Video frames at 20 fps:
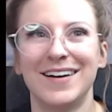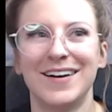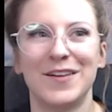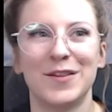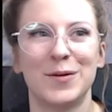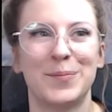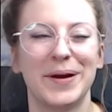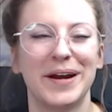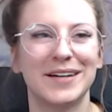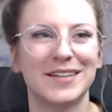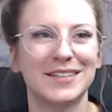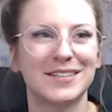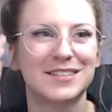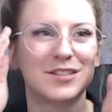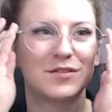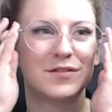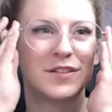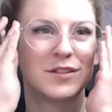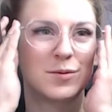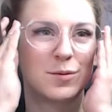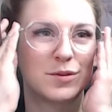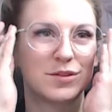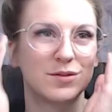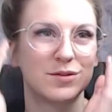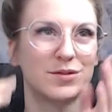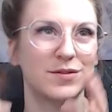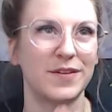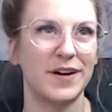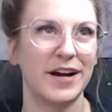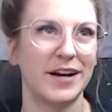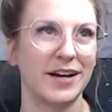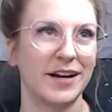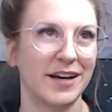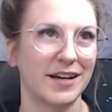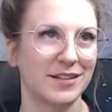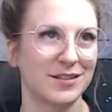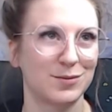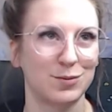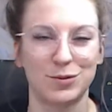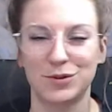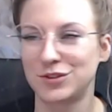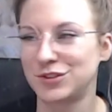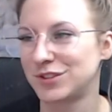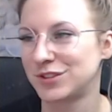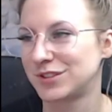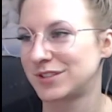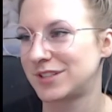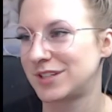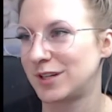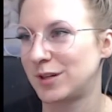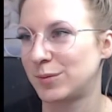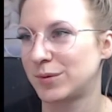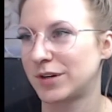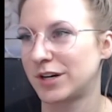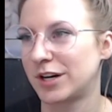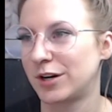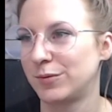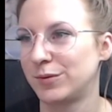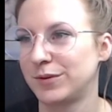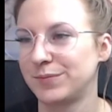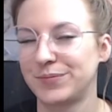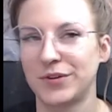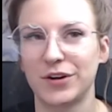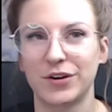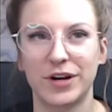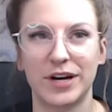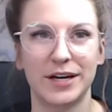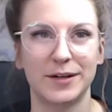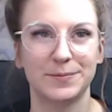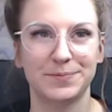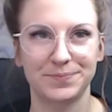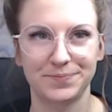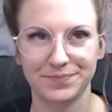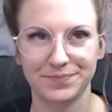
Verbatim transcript: the painting's still visible, so it's fine, I guess. We'll just keep it coming. Okay.